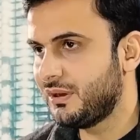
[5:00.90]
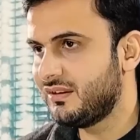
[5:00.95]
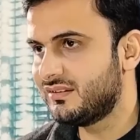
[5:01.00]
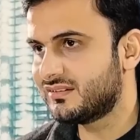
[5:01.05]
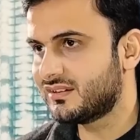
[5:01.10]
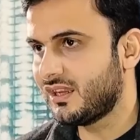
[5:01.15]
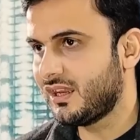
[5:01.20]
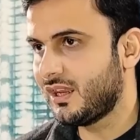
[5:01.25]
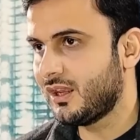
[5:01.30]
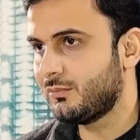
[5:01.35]
the
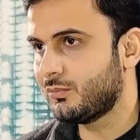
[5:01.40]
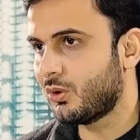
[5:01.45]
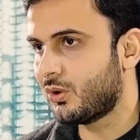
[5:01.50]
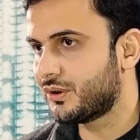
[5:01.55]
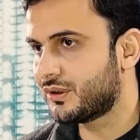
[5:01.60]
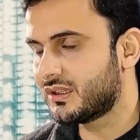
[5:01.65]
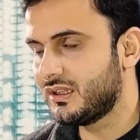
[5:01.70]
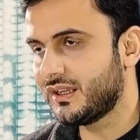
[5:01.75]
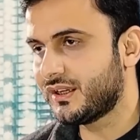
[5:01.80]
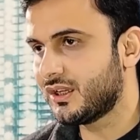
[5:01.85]
Basecamp
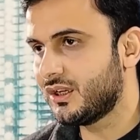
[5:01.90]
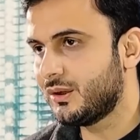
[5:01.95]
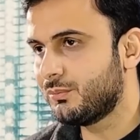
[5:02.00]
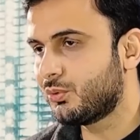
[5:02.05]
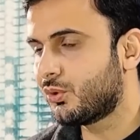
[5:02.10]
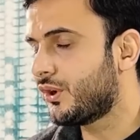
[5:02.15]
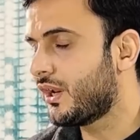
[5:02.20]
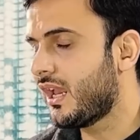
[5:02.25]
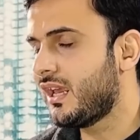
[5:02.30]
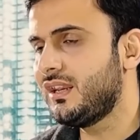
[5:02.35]
or
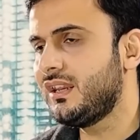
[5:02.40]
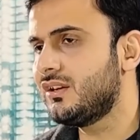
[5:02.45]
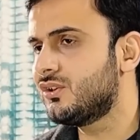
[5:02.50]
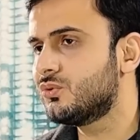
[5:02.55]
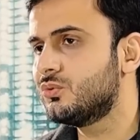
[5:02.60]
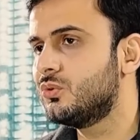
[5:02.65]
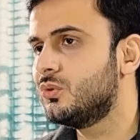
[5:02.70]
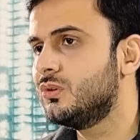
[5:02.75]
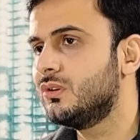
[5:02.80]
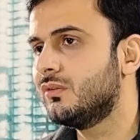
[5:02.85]
ClickUp or
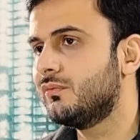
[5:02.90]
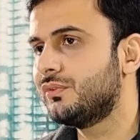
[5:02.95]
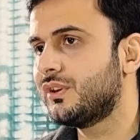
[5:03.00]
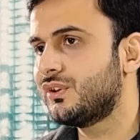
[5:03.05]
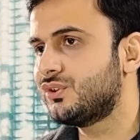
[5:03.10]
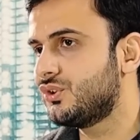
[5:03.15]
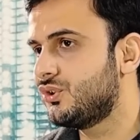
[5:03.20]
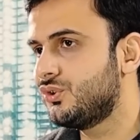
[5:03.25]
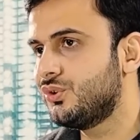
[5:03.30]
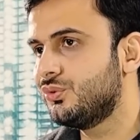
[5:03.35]
any tool
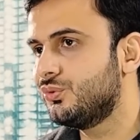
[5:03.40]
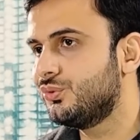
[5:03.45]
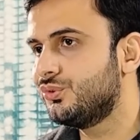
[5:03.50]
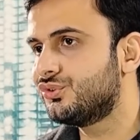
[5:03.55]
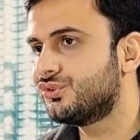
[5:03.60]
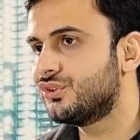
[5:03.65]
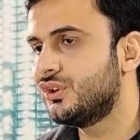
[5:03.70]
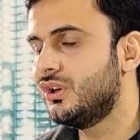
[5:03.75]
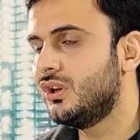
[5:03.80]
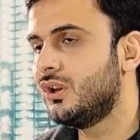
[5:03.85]
that you
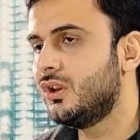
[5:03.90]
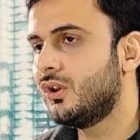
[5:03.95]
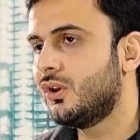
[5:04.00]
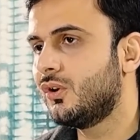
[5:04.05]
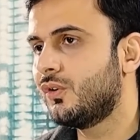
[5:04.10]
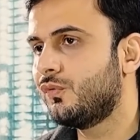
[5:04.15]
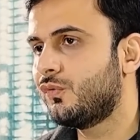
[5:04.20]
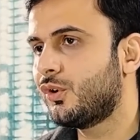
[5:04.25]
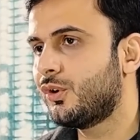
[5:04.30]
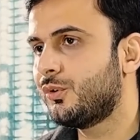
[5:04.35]
use
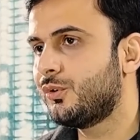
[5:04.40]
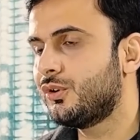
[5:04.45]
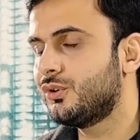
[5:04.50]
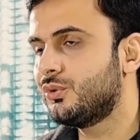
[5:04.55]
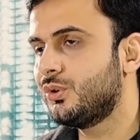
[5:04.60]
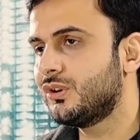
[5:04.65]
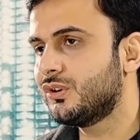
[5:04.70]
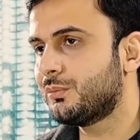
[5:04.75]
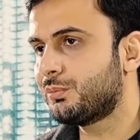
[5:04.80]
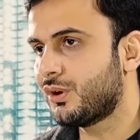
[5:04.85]

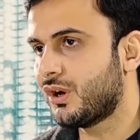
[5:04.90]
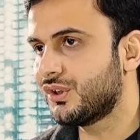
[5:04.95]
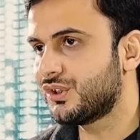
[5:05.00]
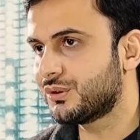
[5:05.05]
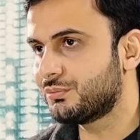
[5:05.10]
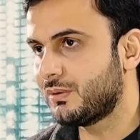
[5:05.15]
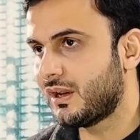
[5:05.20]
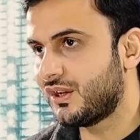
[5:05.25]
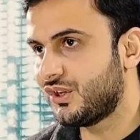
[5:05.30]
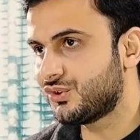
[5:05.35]
for doing the
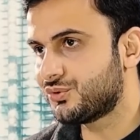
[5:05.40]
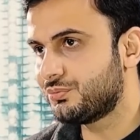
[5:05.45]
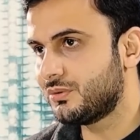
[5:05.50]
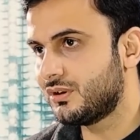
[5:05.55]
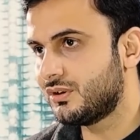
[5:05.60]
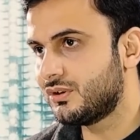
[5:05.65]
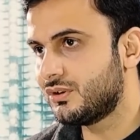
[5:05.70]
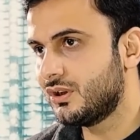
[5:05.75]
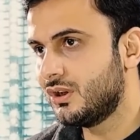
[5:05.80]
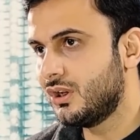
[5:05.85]
project
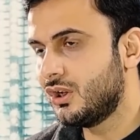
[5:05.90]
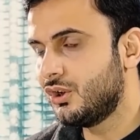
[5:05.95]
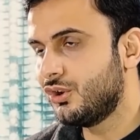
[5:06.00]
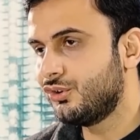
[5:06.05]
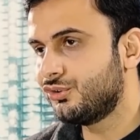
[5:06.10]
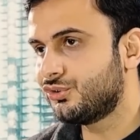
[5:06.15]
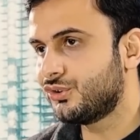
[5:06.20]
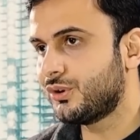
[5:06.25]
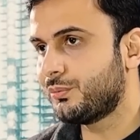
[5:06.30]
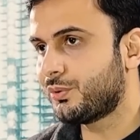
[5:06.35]
management.
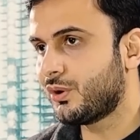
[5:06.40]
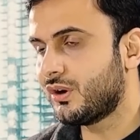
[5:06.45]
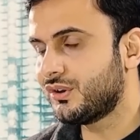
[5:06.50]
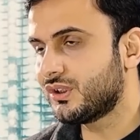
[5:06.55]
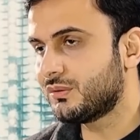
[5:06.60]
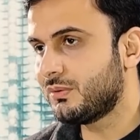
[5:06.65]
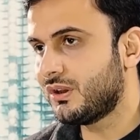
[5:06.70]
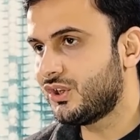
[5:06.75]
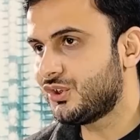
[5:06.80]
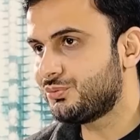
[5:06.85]
So your
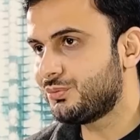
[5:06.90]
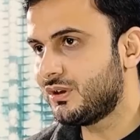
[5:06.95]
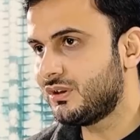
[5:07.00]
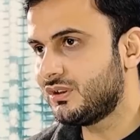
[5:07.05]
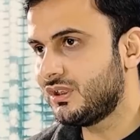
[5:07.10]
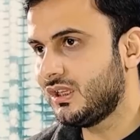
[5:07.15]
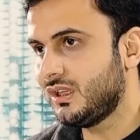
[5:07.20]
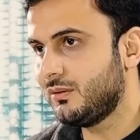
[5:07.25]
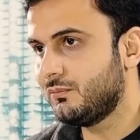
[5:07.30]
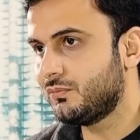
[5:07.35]
project
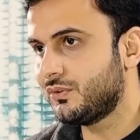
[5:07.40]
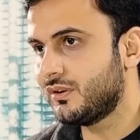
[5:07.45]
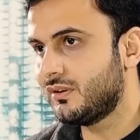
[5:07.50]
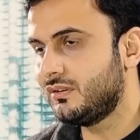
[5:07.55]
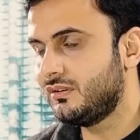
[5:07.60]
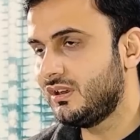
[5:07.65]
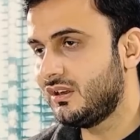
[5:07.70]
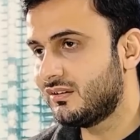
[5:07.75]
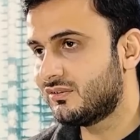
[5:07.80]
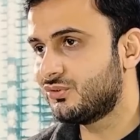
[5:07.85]
management team
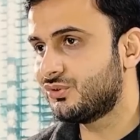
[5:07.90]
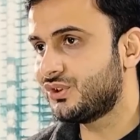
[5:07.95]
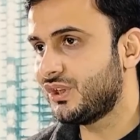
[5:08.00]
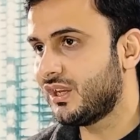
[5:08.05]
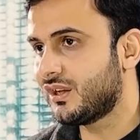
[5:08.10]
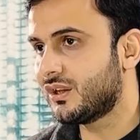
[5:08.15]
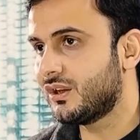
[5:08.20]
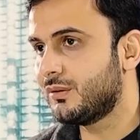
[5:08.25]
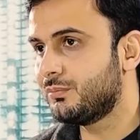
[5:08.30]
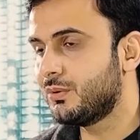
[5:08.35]
needs to
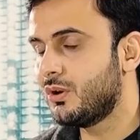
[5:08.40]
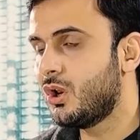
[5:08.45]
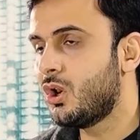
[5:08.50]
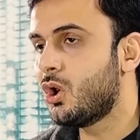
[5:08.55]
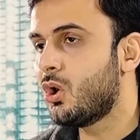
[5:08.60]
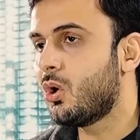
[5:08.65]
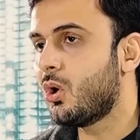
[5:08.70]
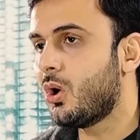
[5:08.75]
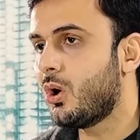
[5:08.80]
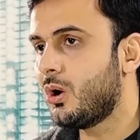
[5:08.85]
take
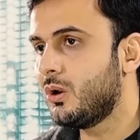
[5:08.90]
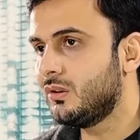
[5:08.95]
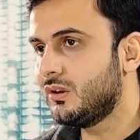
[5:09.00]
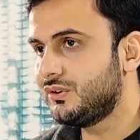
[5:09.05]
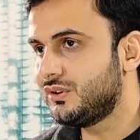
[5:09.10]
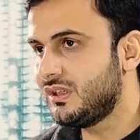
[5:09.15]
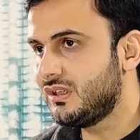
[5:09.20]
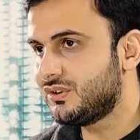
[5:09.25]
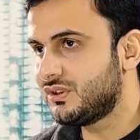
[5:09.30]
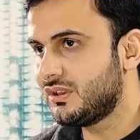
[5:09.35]
up all
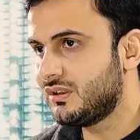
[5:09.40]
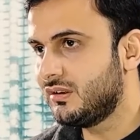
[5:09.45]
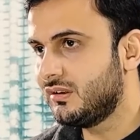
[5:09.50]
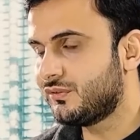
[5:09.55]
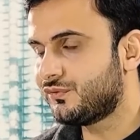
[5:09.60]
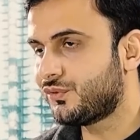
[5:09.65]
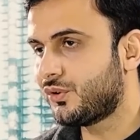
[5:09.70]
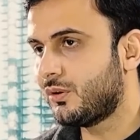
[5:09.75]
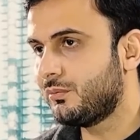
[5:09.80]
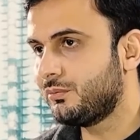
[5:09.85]
the details